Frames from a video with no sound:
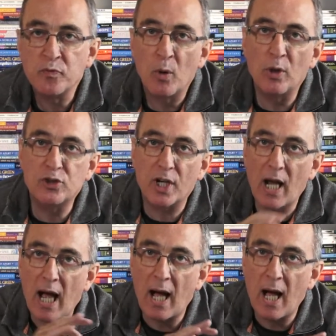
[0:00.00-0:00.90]
which are
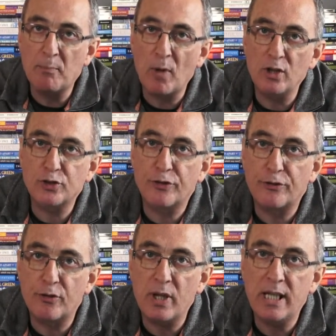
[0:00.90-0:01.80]
a much
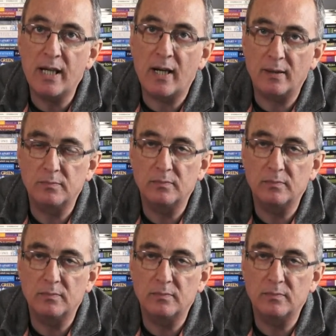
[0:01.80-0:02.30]
freer